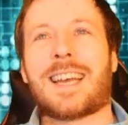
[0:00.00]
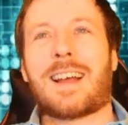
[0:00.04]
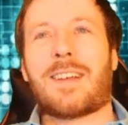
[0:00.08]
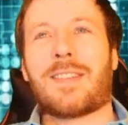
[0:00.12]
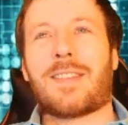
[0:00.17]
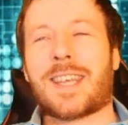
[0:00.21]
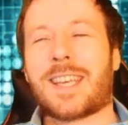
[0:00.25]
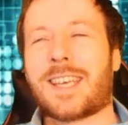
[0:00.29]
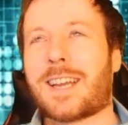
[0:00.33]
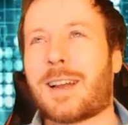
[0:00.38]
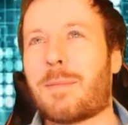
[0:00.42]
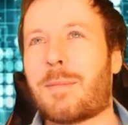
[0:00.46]
I
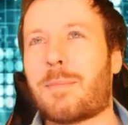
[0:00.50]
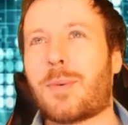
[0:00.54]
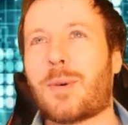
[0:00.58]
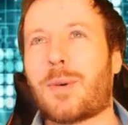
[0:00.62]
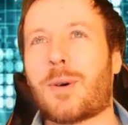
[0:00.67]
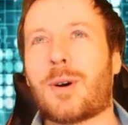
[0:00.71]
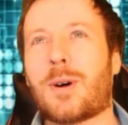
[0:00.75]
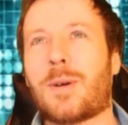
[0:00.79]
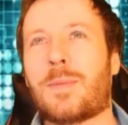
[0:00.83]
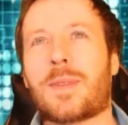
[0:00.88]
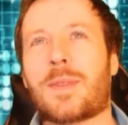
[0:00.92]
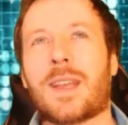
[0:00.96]
think I
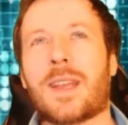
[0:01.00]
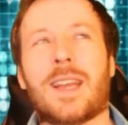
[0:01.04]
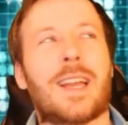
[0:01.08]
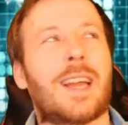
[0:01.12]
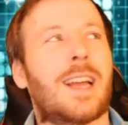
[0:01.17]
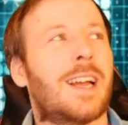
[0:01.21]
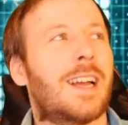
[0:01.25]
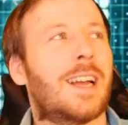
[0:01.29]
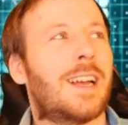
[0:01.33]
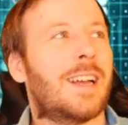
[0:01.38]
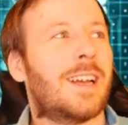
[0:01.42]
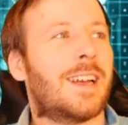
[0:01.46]
bought
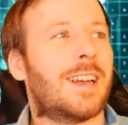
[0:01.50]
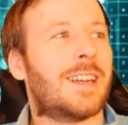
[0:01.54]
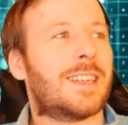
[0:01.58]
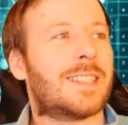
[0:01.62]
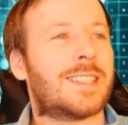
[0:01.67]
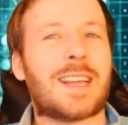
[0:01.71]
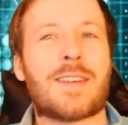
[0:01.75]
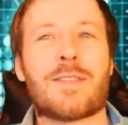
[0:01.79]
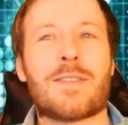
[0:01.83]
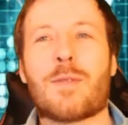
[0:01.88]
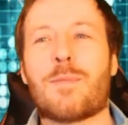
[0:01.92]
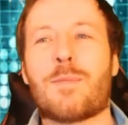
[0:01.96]

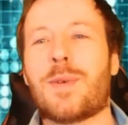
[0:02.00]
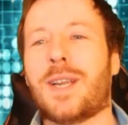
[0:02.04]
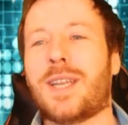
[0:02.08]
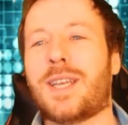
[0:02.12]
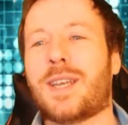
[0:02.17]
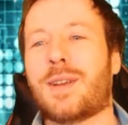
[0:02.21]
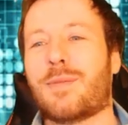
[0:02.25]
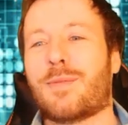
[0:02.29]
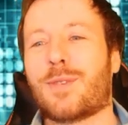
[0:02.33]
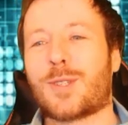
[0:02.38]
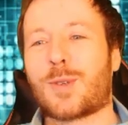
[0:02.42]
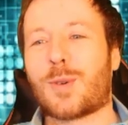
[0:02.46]
7
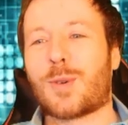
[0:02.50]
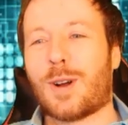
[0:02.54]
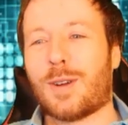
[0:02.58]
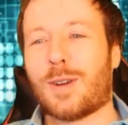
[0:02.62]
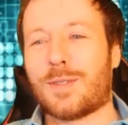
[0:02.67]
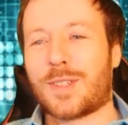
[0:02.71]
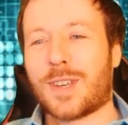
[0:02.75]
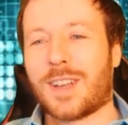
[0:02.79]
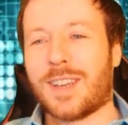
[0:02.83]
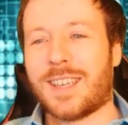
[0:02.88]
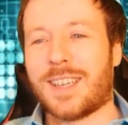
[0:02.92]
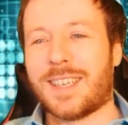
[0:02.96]
million for
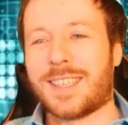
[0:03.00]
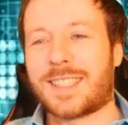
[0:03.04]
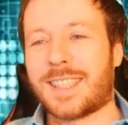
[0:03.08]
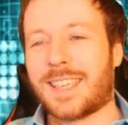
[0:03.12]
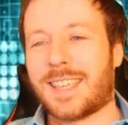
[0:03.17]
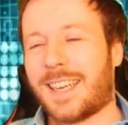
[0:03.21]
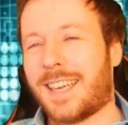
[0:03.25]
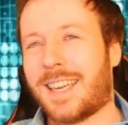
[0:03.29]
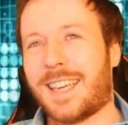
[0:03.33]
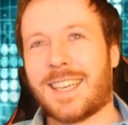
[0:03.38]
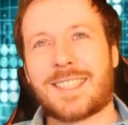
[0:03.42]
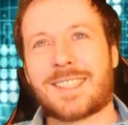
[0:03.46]

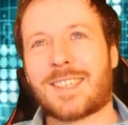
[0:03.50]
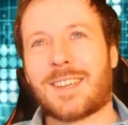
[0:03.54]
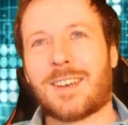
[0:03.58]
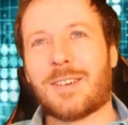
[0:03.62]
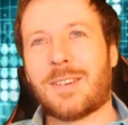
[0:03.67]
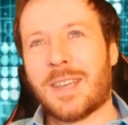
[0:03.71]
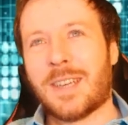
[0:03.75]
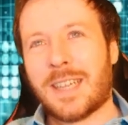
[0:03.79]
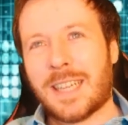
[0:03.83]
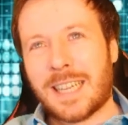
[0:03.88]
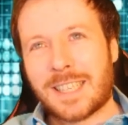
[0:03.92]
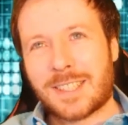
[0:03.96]
$12. So
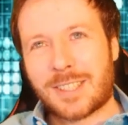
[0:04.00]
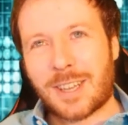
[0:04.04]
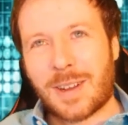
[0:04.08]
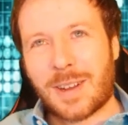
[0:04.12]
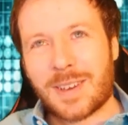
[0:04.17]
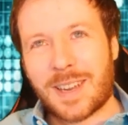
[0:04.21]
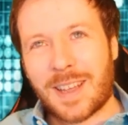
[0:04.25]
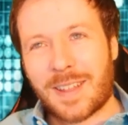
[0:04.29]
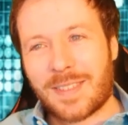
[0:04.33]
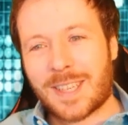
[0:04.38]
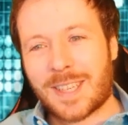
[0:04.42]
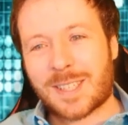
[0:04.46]
don't
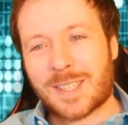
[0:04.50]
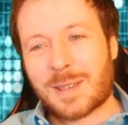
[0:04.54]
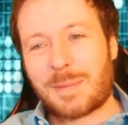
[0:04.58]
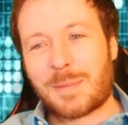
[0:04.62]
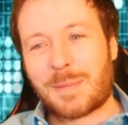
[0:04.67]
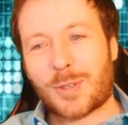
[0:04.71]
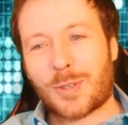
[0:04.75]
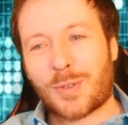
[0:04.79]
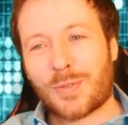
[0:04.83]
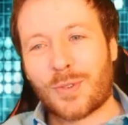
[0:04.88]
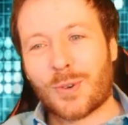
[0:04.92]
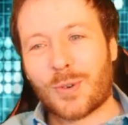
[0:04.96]
let these
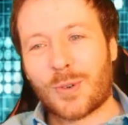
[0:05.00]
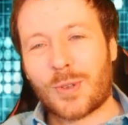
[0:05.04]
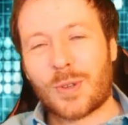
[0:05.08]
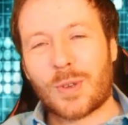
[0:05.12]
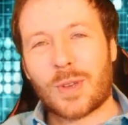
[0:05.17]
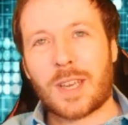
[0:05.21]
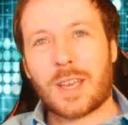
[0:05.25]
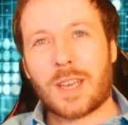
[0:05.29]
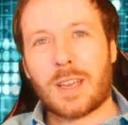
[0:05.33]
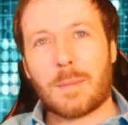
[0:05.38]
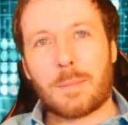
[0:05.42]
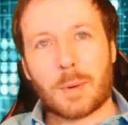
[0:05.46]
numbers fool you
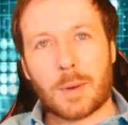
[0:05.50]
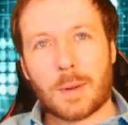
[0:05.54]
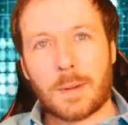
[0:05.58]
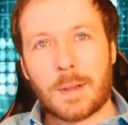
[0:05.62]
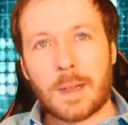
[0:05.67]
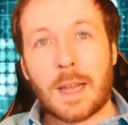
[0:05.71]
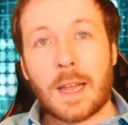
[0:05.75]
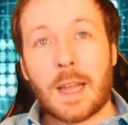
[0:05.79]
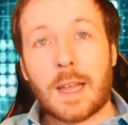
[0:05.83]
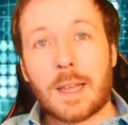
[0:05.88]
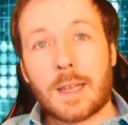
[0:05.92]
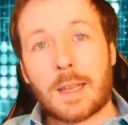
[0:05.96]
here. But
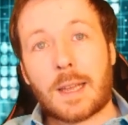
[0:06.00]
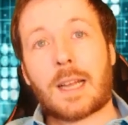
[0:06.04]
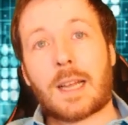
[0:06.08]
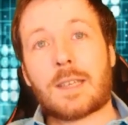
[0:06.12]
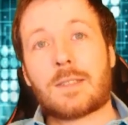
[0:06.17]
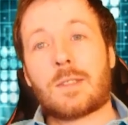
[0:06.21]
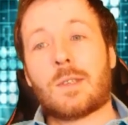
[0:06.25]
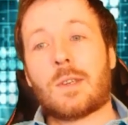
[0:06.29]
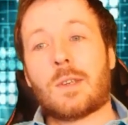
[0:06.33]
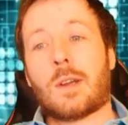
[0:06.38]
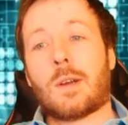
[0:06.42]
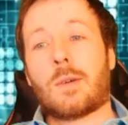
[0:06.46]
as
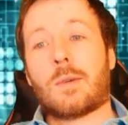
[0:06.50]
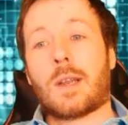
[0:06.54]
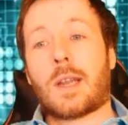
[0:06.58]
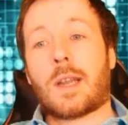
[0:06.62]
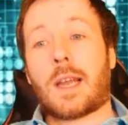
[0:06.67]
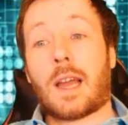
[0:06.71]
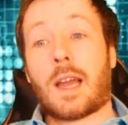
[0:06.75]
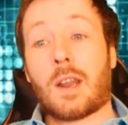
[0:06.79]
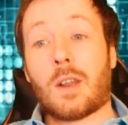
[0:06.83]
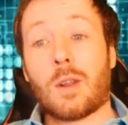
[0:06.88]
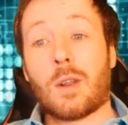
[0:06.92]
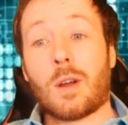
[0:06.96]
you know,
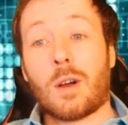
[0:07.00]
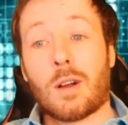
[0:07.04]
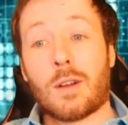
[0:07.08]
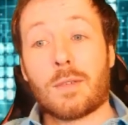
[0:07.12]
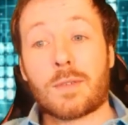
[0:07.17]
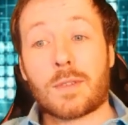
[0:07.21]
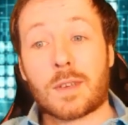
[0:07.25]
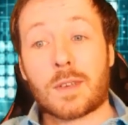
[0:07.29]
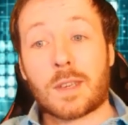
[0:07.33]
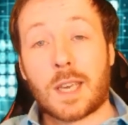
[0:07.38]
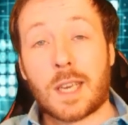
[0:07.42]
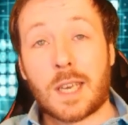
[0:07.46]
like, a lot of
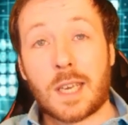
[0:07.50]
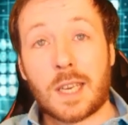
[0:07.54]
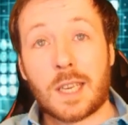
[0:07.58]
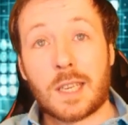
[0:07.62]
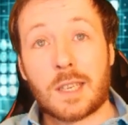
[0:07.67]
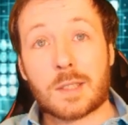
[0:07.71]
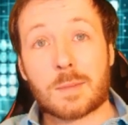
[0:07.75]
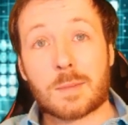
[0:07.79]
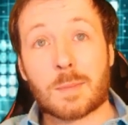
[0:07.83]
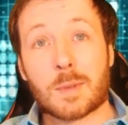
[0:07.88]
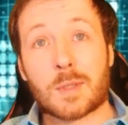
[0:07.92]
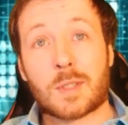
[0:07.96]

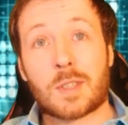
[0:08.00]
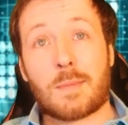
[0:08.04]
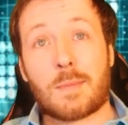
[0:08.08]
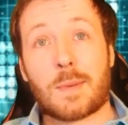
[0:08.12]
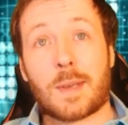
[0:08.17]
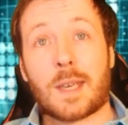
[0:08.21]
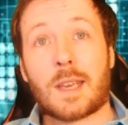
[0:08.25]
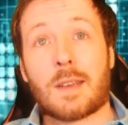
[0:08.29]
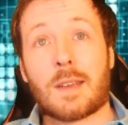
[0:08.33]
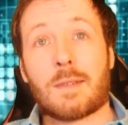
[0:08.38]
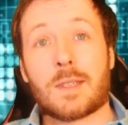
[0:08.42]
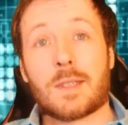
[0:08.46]
keys must have been
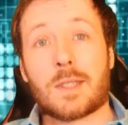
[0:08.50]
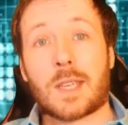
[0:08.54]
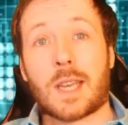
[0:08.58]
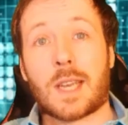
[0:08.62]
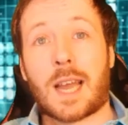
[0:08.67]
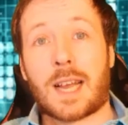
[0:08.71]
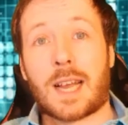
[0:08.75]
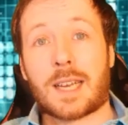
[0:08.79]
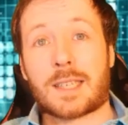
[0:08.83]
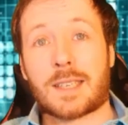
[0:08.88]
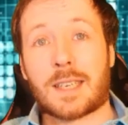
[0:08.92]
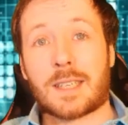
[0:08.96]
given to get
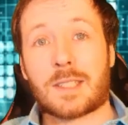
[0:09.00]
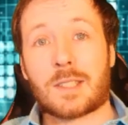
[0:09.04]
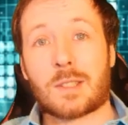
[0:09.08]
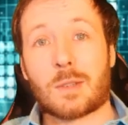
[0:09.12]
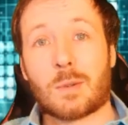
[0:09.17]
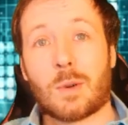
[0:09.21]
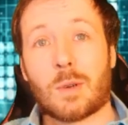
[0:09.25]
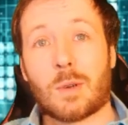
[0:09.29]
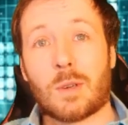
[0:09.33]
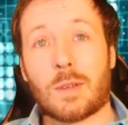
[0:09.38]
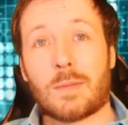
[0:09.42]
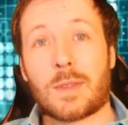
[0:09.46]
access to
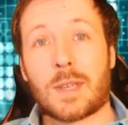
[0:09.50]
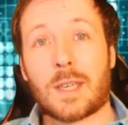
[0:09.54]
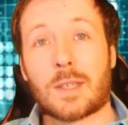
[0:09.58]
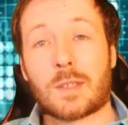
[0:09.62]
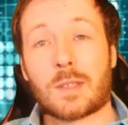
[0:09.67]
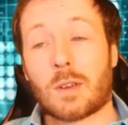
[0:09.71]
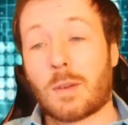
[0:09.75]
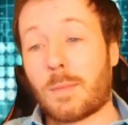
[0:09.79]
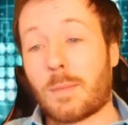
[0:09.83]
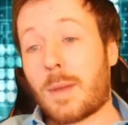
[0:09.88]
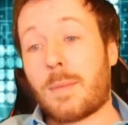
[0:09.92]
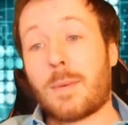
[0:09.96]
all of these.
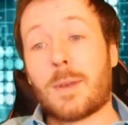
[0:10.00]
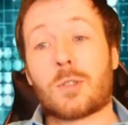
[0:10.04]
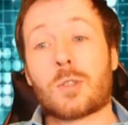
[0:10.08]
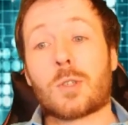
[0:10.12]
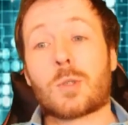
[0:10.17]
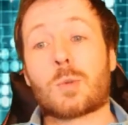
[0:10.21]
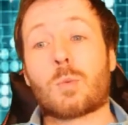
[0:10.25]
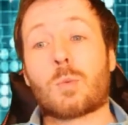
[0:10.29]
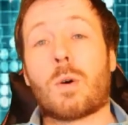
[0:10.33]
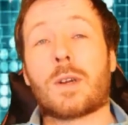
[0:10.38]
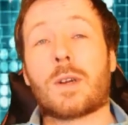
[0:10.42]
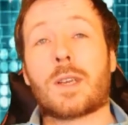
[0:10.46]
Or maybe it's
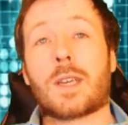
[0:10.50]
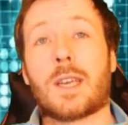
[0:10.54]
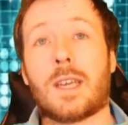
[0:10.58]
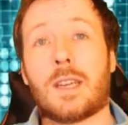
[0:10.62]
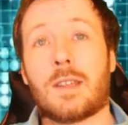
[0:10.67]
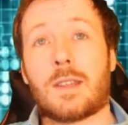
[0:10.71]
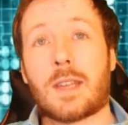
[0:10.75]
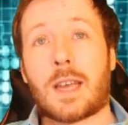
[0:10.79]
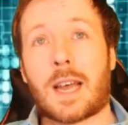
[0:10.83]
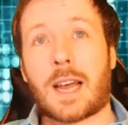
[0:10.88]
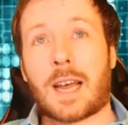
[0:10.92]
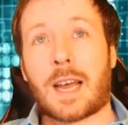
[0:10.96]
just one key
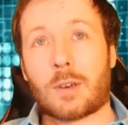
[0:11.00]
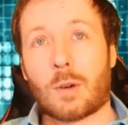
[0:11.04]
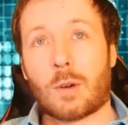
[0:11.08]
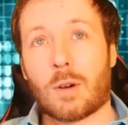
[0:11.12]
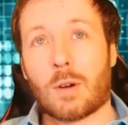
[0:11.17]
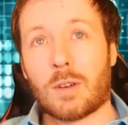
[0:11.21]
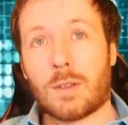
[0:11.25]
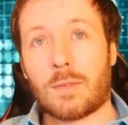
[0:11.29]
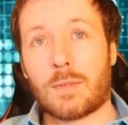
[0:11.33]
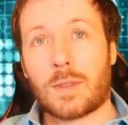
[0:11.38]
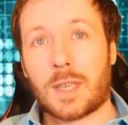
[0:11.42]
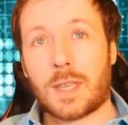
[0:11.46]
that had
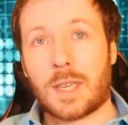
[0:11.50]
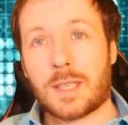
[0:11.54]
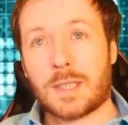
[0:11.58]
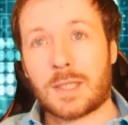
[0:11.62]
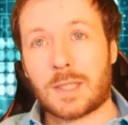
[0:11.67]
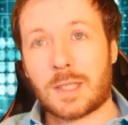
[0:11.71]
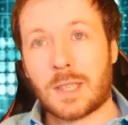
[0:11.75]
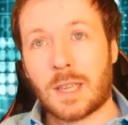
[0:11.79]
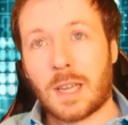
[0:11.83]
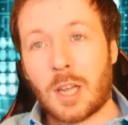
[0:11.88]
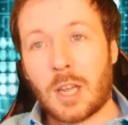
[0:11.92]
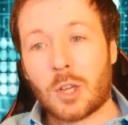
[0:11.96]
all of
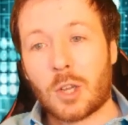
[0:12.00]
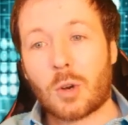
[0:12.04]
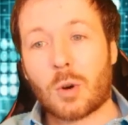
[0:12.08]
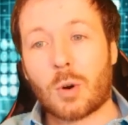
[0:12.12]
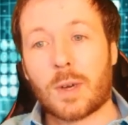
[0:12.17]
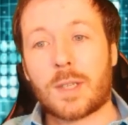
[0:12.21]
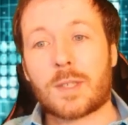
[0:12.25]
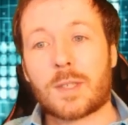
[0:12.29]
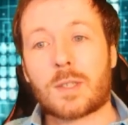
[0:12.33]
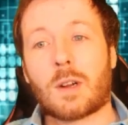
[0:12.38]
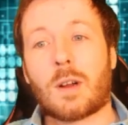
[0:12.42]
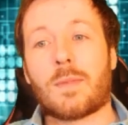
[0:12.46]
these
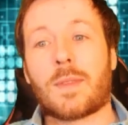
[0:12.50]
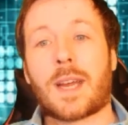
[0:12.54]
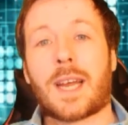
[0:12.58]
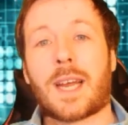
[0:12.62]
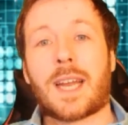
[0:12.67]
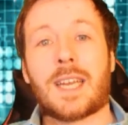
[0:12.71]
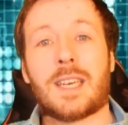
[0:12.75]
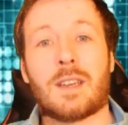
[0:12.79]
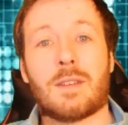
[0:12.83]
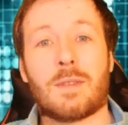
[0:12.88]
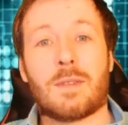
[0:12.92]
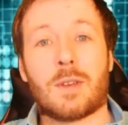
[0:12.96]
coins on that
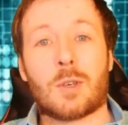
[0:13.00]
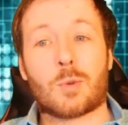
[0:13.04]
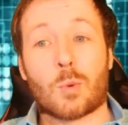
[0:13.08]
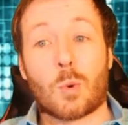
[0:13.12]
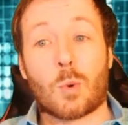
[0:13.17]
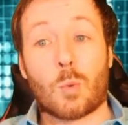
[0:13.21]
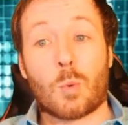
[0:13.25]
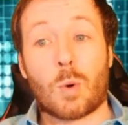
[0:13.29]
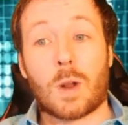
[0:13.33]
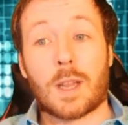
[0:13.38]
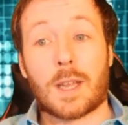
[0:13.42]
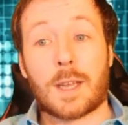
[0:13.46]
individual
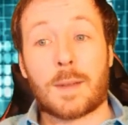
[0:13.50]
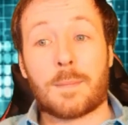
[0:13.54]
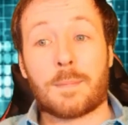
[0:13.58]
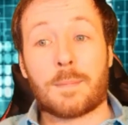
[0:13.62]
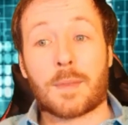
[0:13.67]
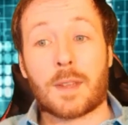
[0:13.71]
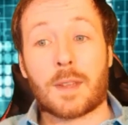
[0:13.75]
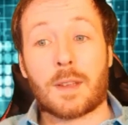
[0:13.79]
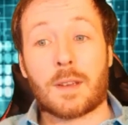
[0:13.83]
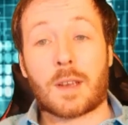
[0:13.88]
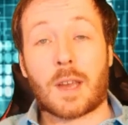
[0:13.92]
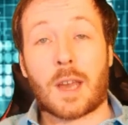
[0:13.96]
wallet.
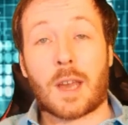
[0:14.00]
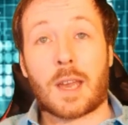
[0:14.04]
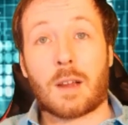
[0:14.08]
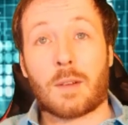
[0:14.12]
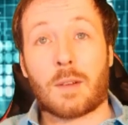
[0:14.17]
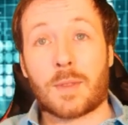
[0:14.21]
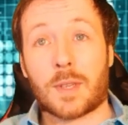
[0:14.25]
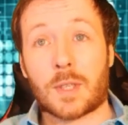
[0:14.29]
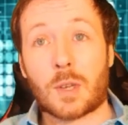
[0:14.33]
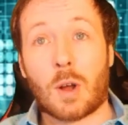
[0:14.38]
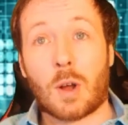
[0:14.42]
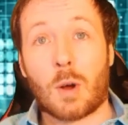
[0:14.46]
Okay, on
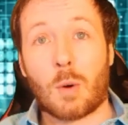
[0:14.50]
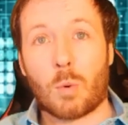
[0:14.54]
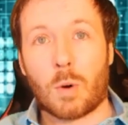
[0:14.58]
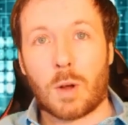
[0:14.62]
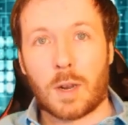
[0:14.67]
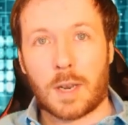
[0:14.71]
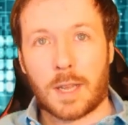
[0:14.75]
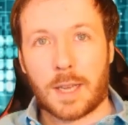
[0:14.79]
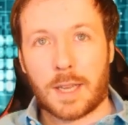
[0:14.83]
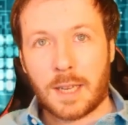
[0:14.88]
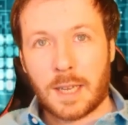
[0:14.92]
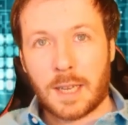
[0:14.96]
this hot
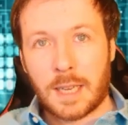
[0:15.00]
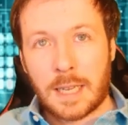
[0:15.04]
wallet.